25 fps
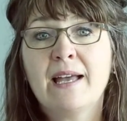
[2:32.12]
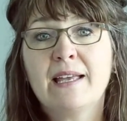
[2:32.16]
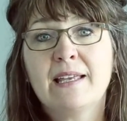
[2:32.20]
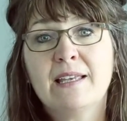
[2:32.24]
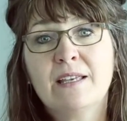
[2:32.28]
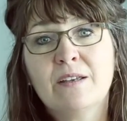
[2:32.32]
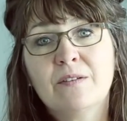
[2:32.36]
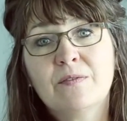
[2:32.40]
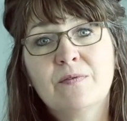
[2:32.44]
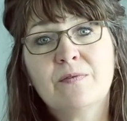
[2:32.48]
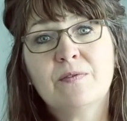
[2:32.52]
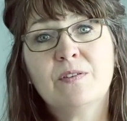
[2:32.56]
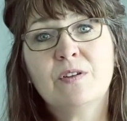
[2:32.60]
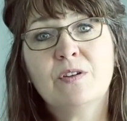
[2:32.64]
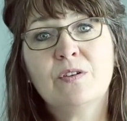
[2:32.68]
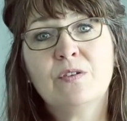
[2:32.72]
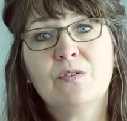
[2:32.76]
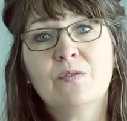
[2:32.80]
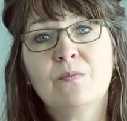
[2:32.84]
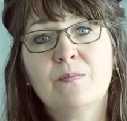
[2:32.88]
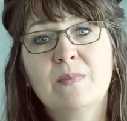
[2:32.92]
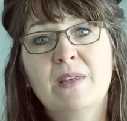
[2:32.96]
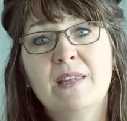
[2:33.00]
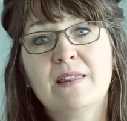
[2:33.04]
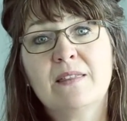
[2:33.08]
if
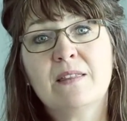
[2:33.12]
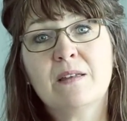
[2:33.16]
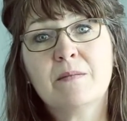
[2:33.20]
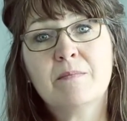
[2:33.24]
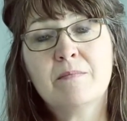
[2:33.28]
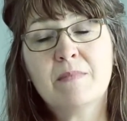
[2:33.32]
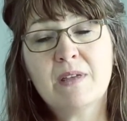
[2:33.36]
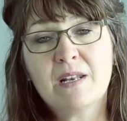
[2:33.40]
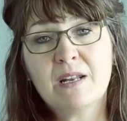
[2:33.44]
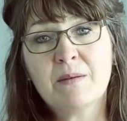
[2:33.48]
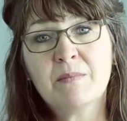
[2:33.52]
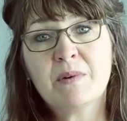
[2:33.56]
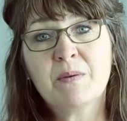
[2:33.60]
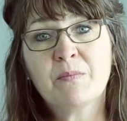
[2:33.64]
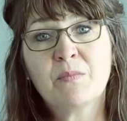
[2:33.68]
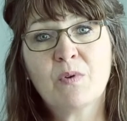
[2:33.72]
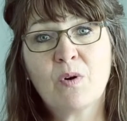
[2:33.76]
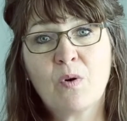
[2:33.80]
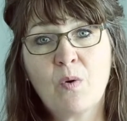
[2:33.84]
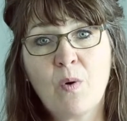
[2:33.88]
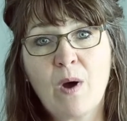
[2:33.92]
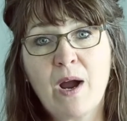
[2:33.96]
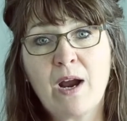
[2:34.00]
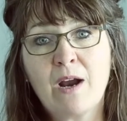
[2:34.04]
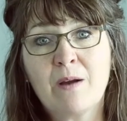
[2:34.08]
you meet the minimum
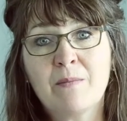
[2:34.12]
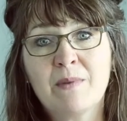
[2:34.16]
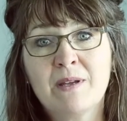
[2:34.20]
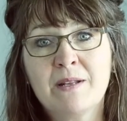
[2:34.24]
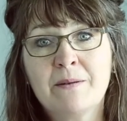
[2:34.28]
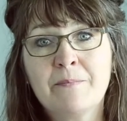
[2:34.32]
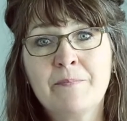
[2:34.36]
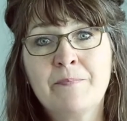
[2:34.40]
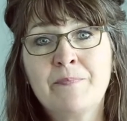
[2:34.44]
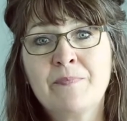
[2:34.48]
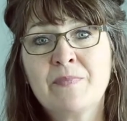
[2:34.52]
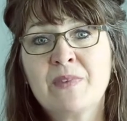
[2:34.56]
requirement,